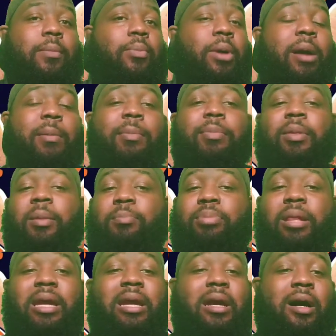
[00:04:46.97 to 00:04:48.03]
Probably
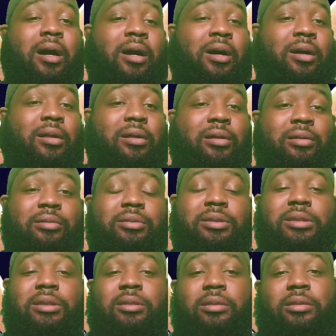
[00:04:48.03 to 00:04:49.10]
play calls,
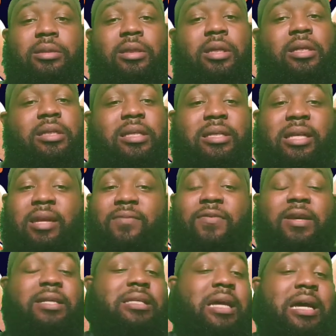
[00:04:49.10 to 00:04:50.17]

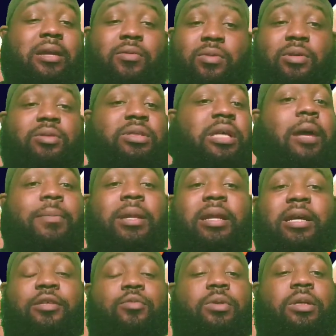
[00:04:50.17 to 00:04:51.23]
defense, I don't know. Something
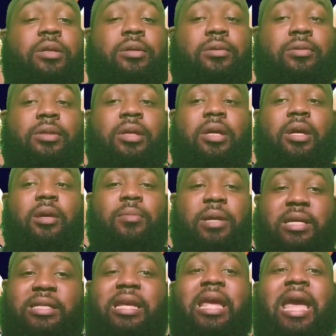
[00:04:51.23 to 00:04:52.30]
else going on.
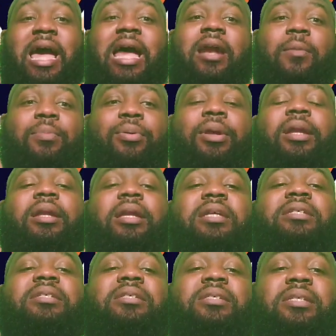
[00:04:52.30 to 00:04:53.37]
Because he had a pretty
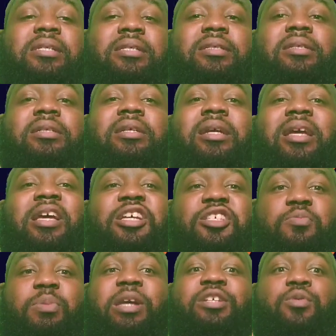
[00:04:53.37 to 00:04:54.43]
decent season.
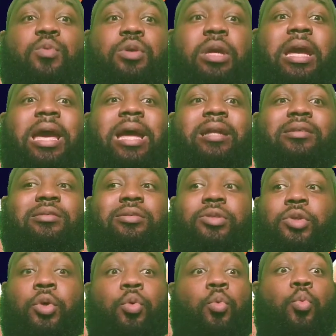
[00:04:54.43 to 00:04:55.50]
Especially when he got
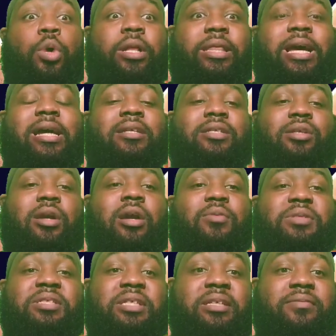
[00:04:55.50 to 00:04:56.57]
2 1,000-yard
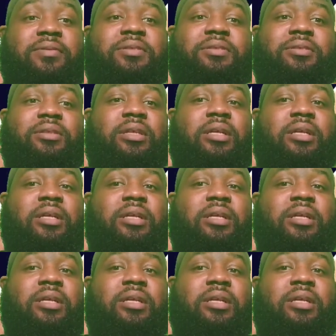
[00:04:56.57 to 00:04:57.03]
receivers.